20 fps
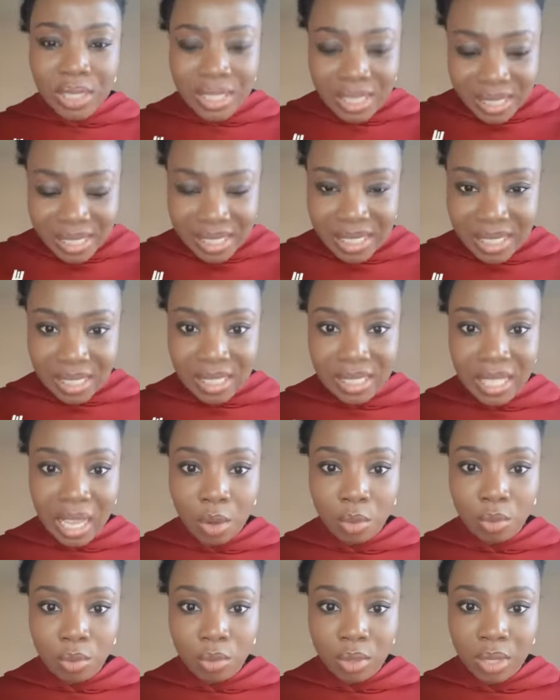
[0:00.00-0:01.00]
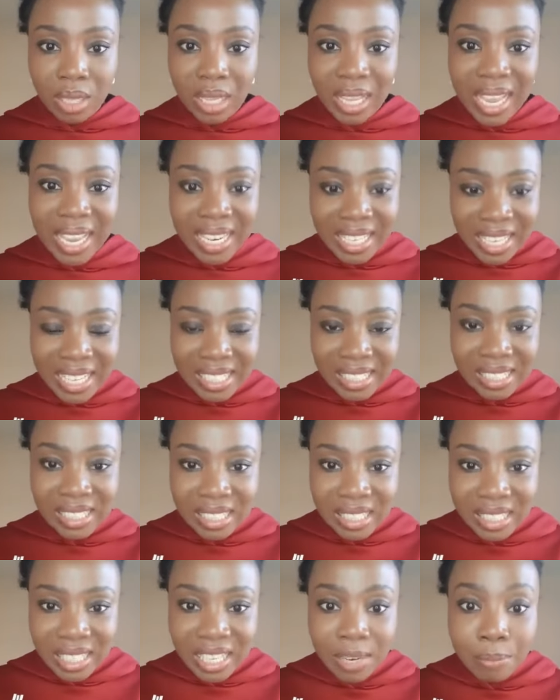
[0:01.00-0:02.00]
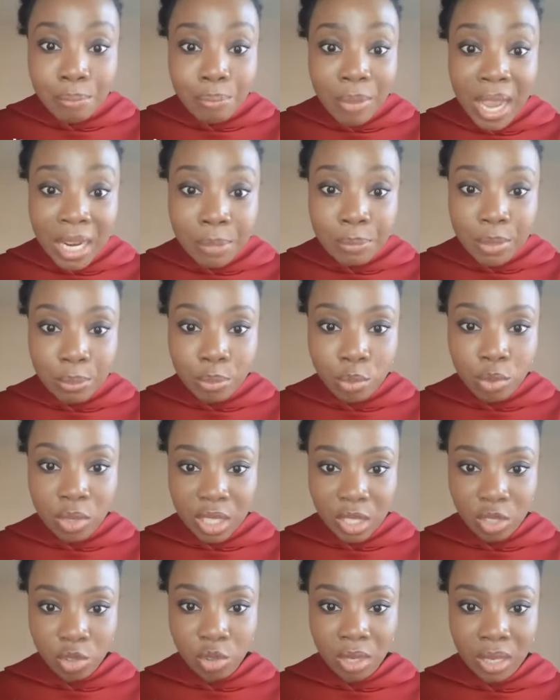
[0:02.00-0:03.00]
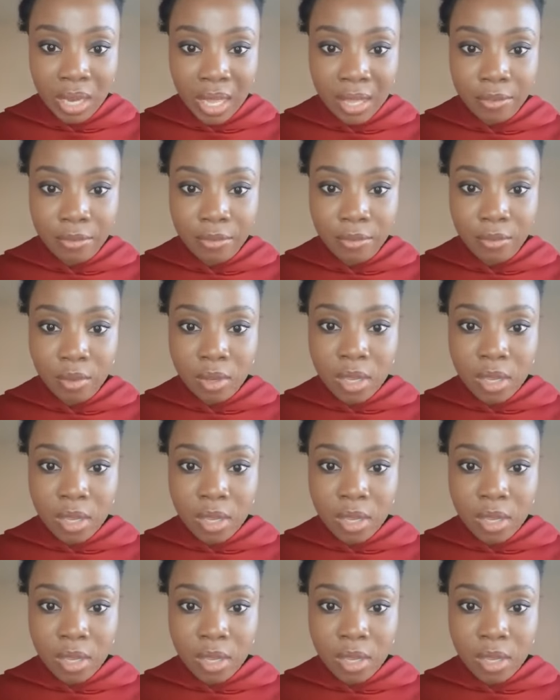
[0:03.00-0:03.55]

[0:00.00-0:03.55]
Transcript: sit down and entertain bad people in your life.